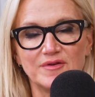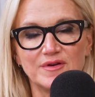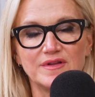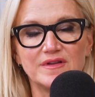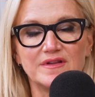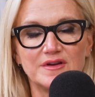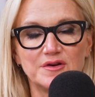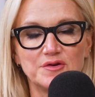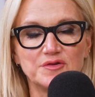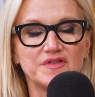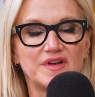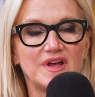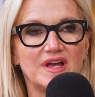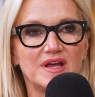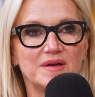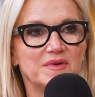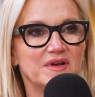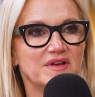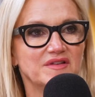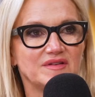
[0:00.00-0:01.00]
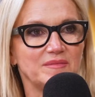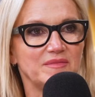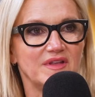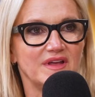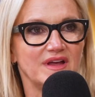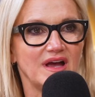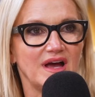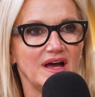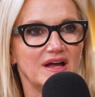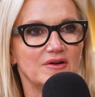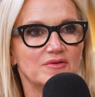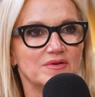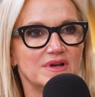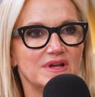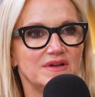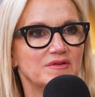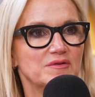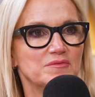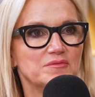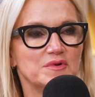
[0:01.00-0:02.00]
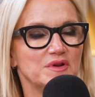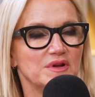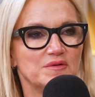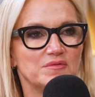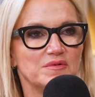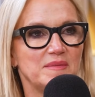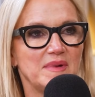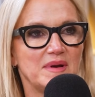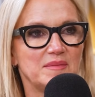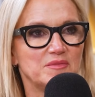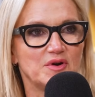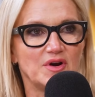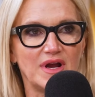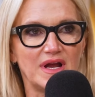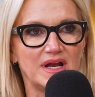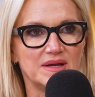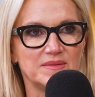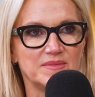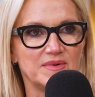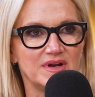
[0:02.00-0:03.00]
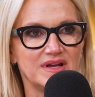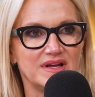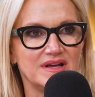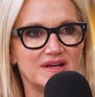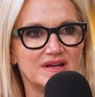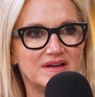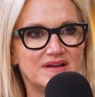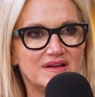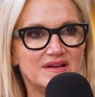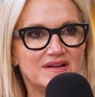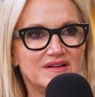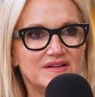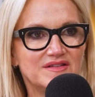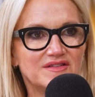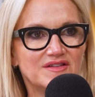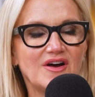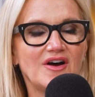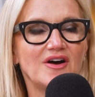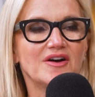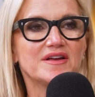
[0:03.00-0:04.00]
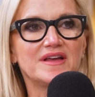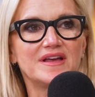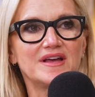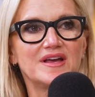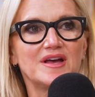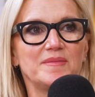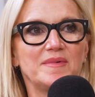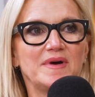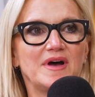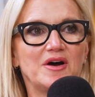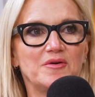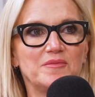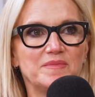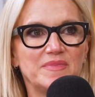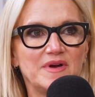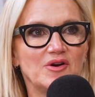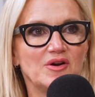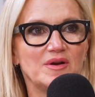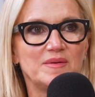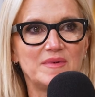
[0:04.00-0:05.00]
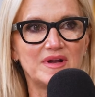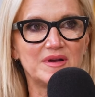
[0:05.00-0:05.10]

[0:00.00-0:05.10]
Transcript: to everything that you're saying because I'm thinking, I don't even really remember anybody talking about mm-hmm.